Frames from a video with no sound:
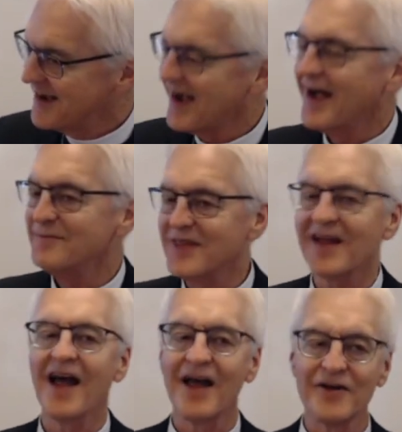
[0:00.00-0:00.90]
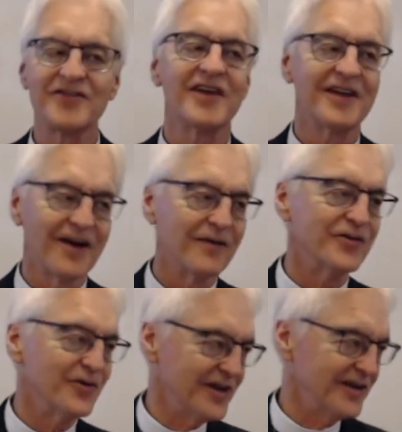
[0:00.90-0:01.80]
I'm the guy who'll take care of
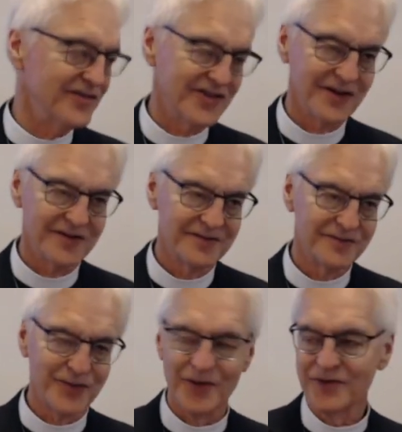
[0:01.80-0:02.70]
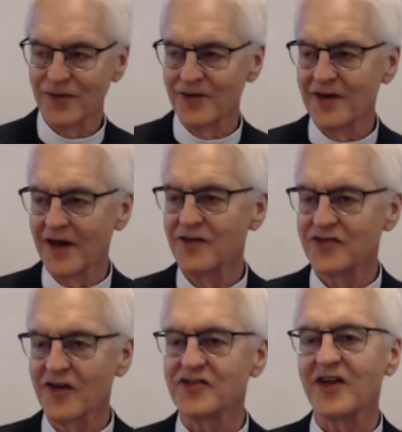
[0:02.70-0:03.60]
your needs here for 30 days
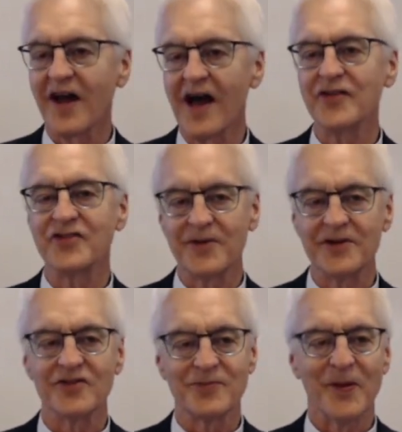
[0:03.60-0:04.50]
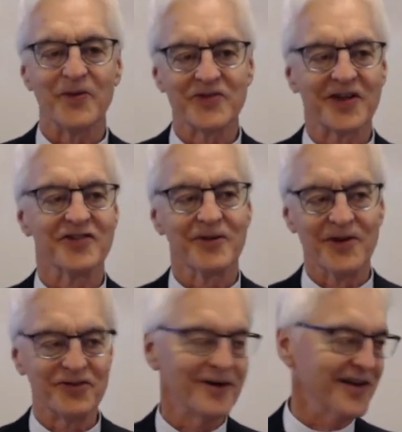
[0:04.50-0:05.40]
because the gods are indisposed because they're
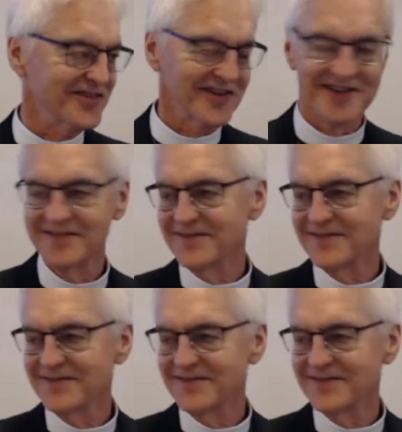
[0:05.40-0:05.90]
in transit.